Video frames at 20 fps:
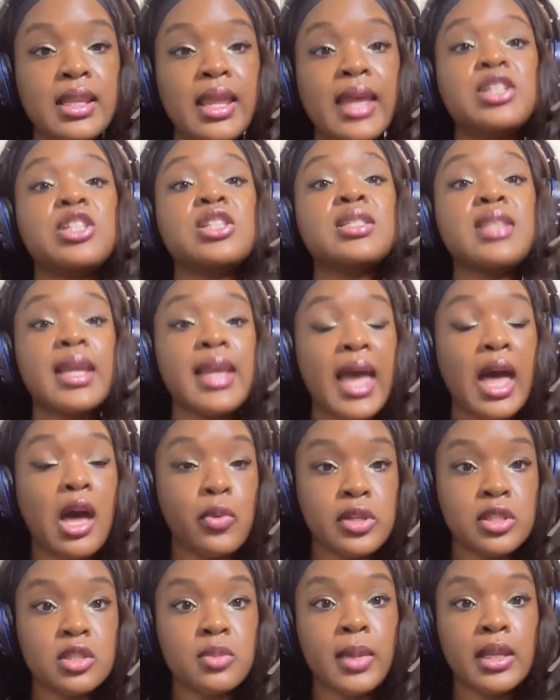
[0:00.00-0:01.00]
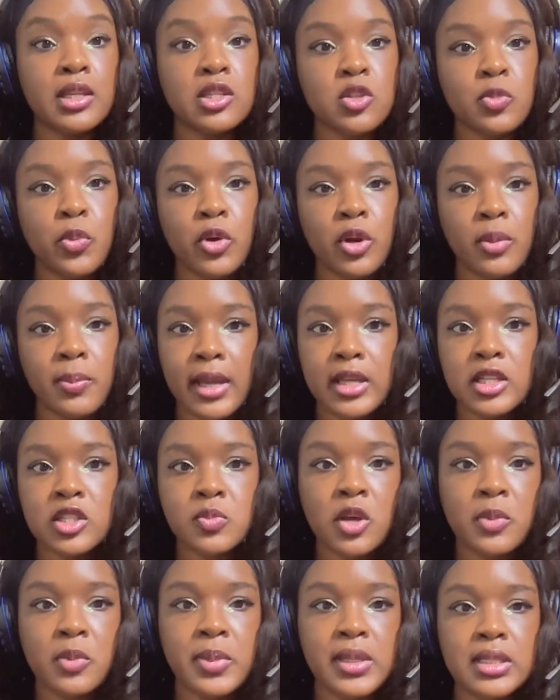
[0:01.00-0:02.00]
Just like how I want somebody to support my
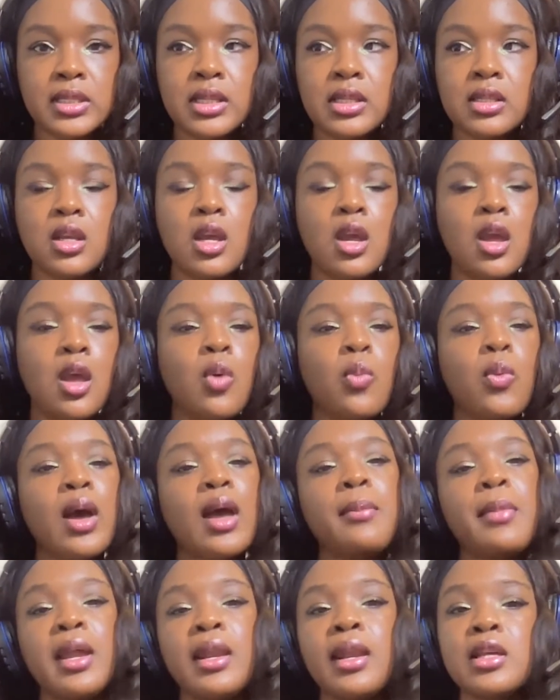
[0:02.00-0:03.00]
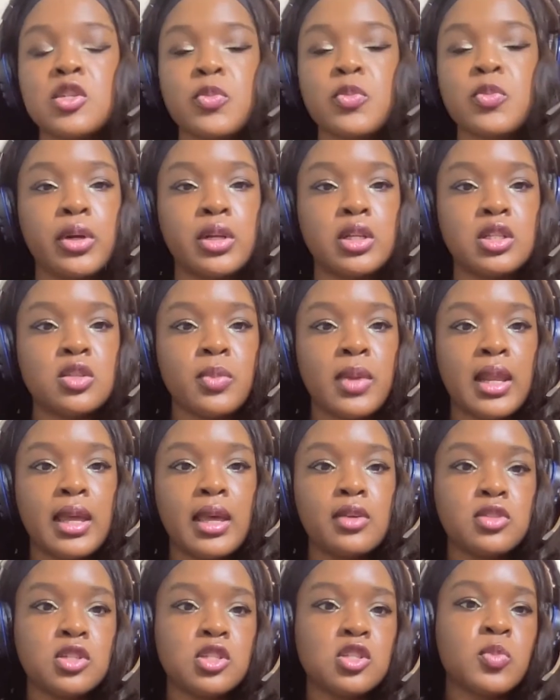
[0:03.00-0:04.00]
small business, why am I not supporting somebody
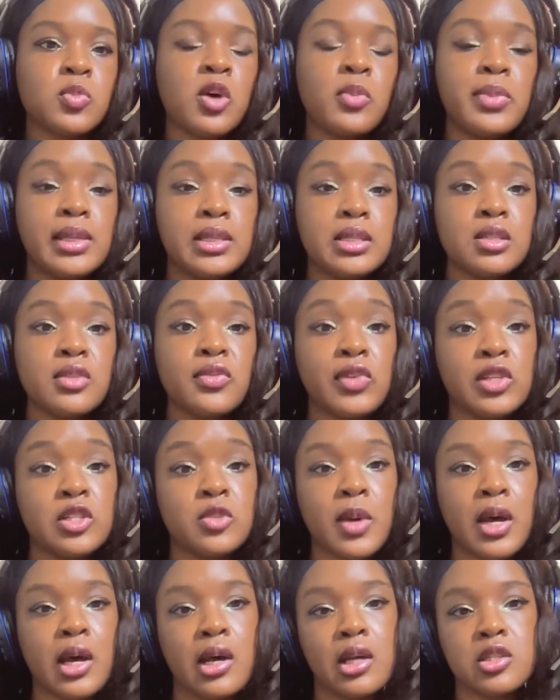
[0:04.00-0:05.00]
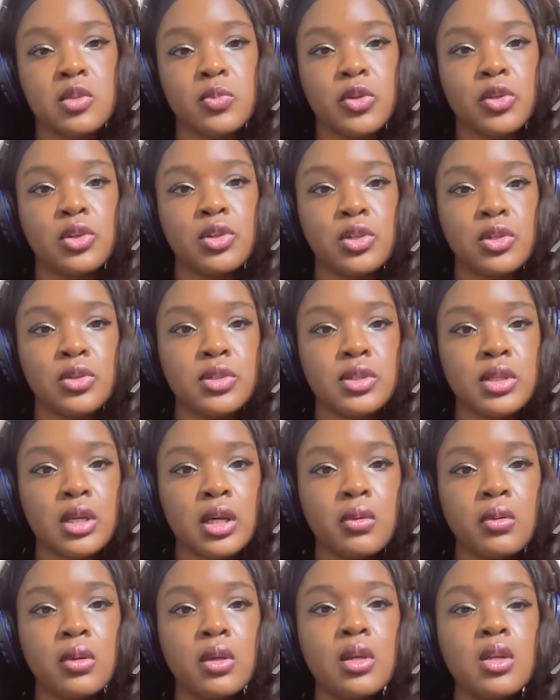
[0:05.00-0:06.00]
else's small business if it's possible to do
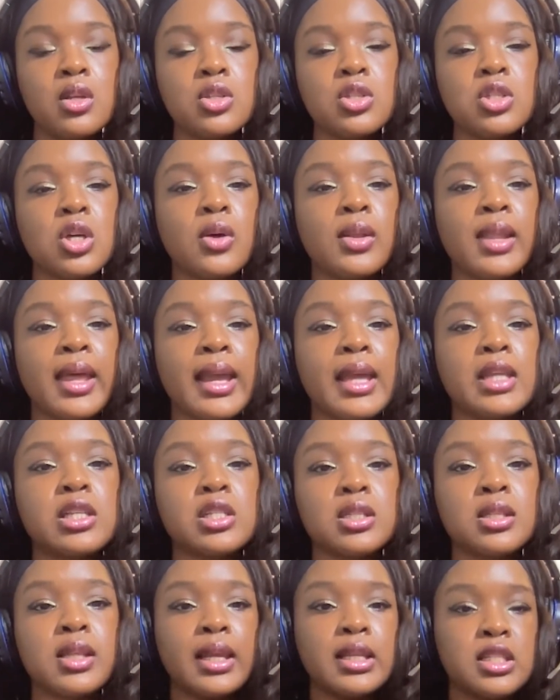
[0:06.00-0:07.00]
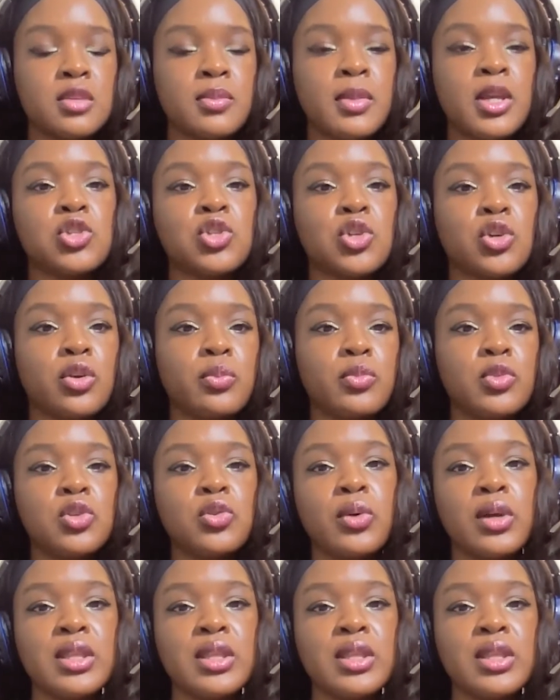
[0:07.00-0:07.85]
so? So I just like to make sure I'm doing that.